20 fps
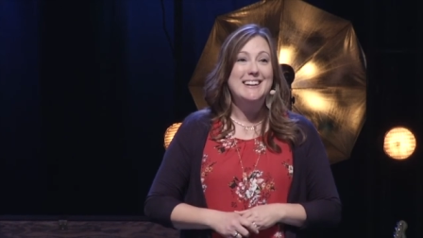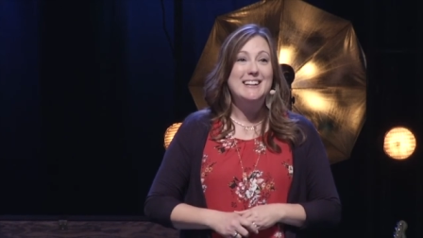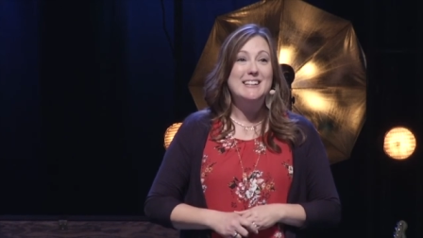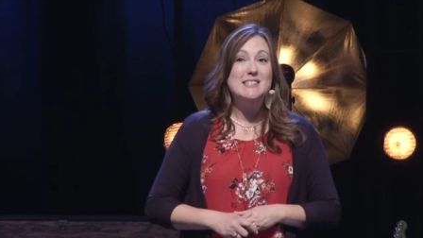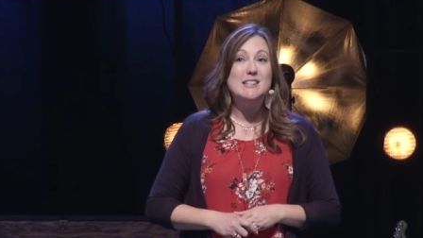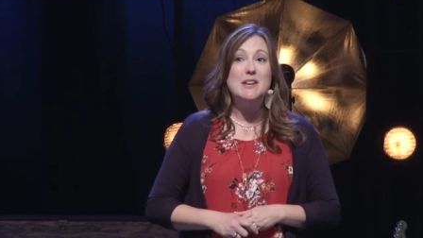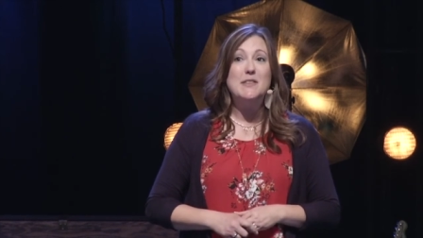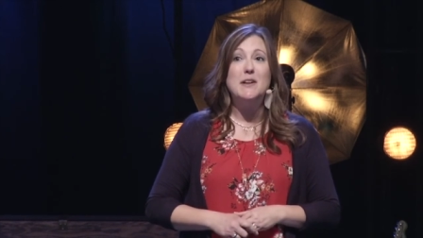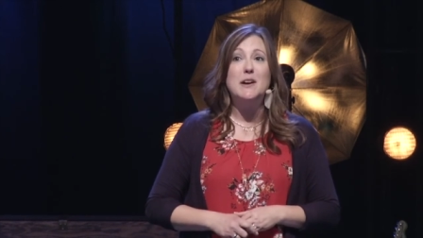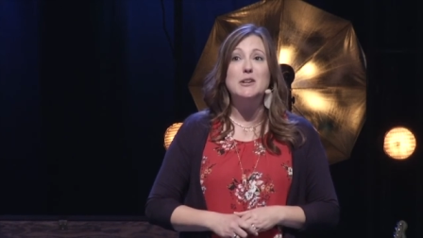
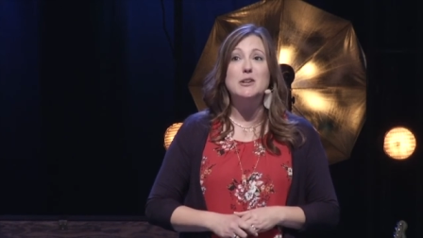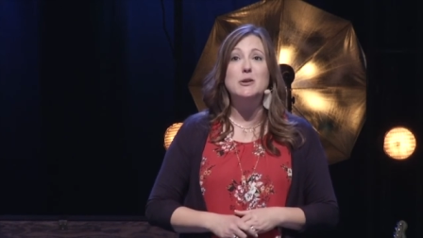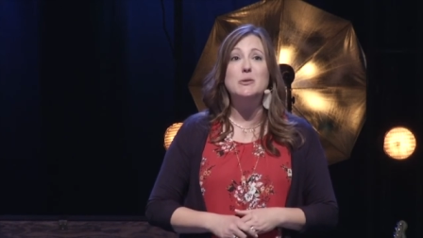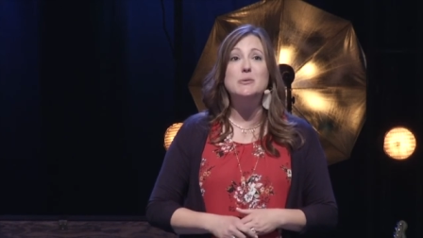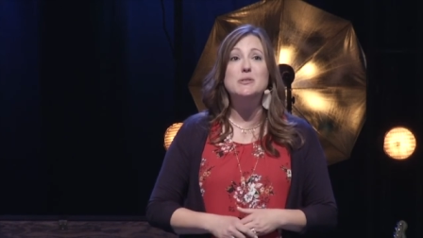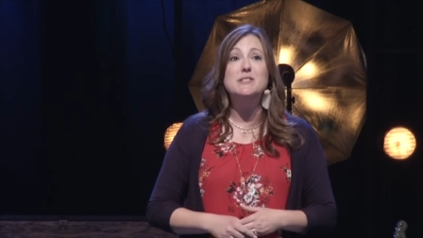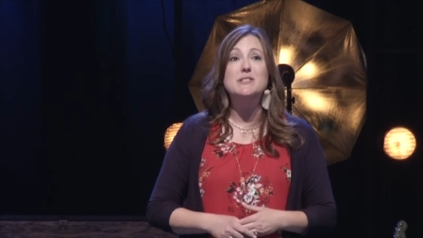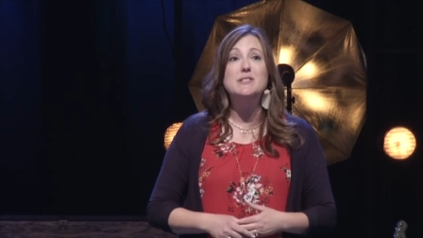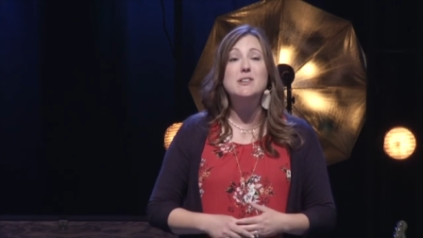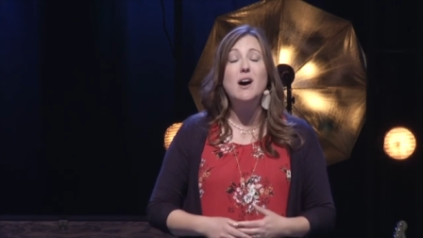because I thought,
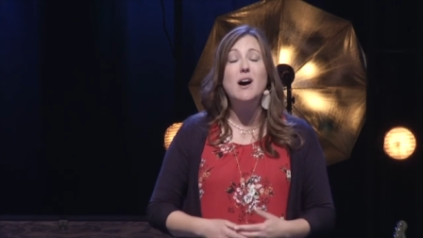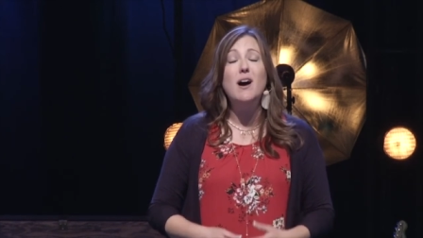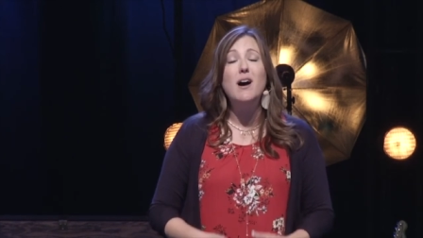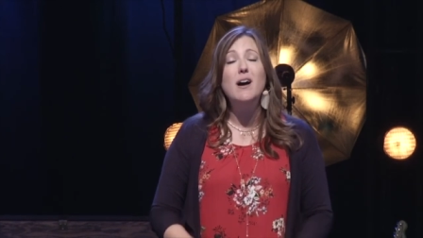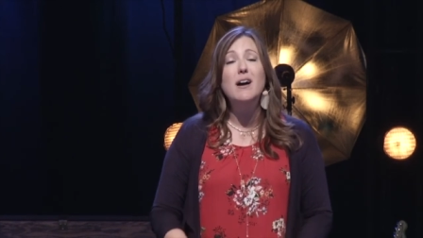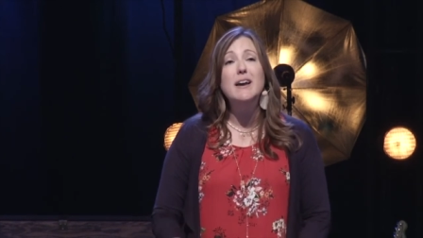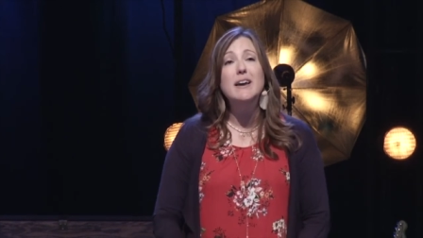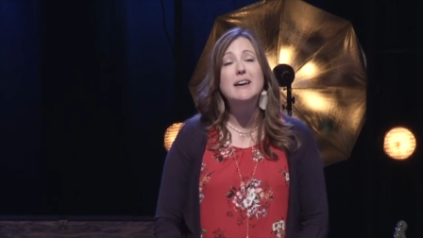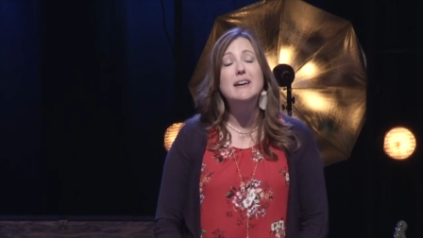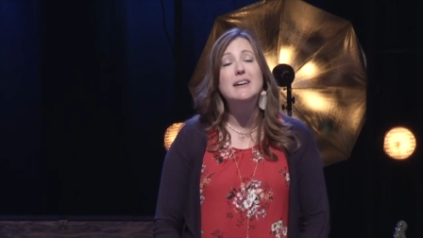you
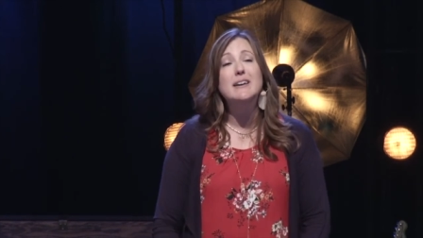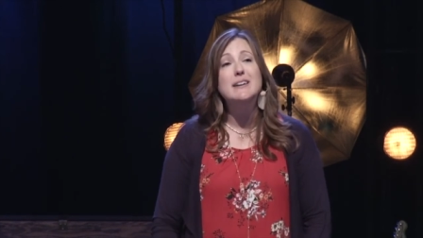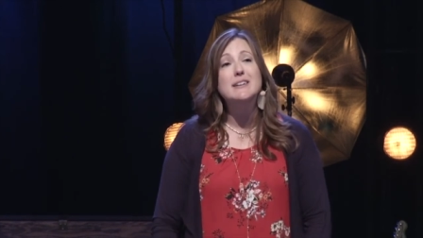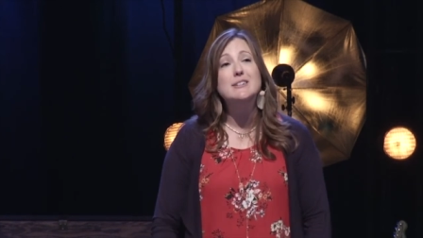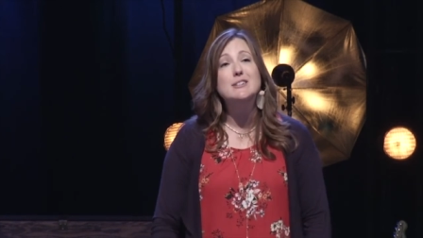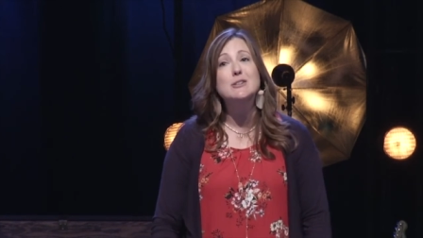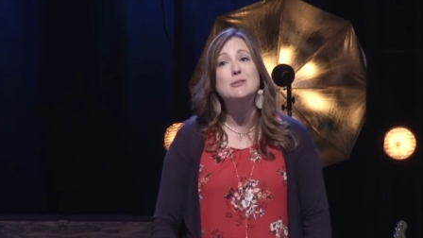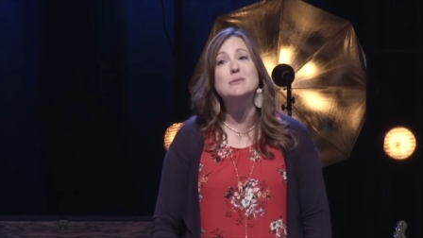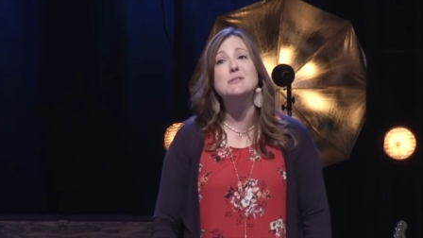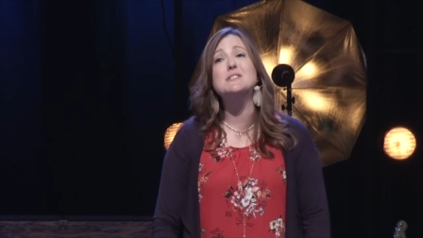saw
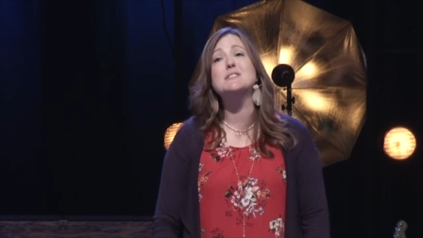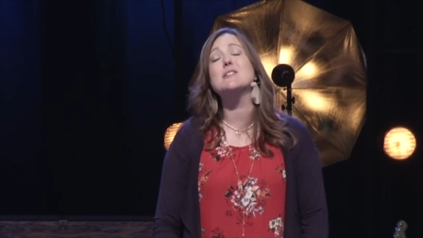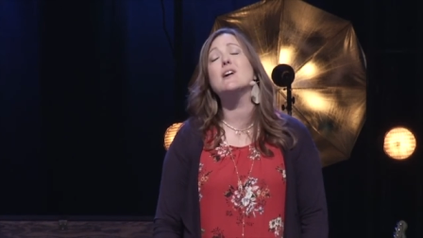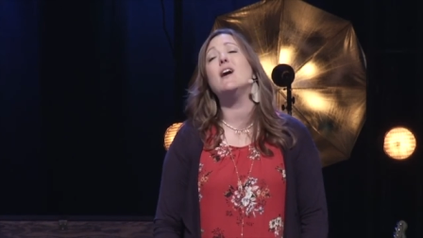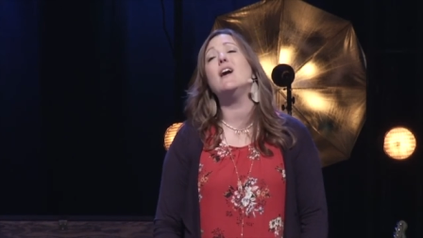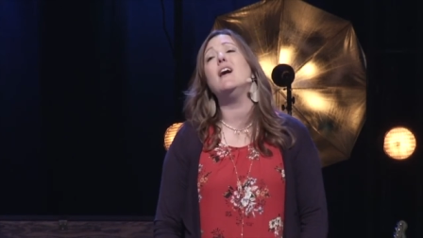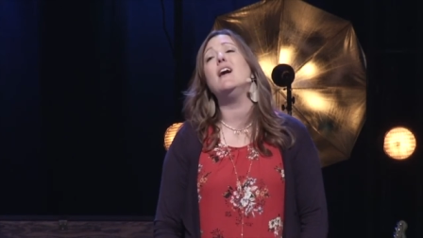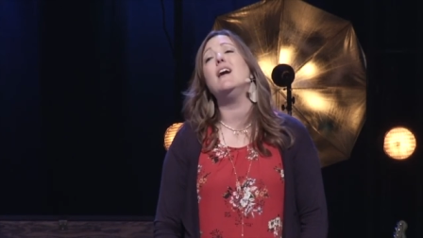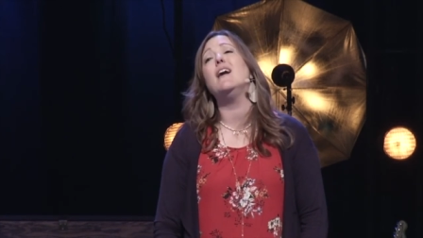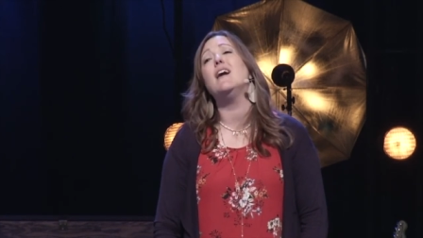it, you
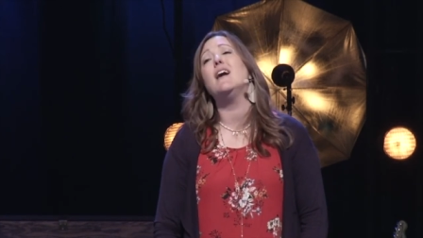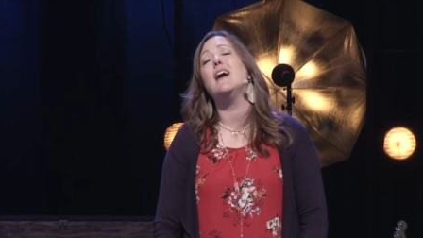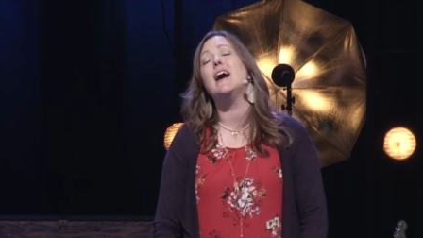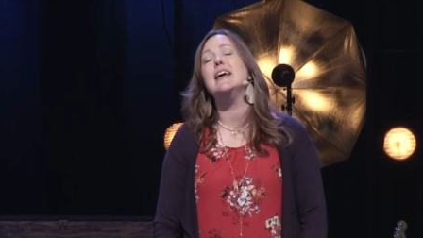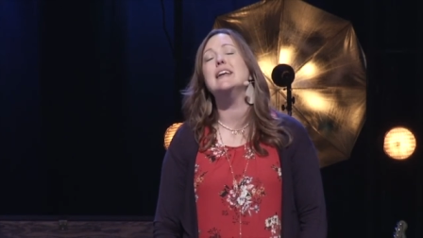saw.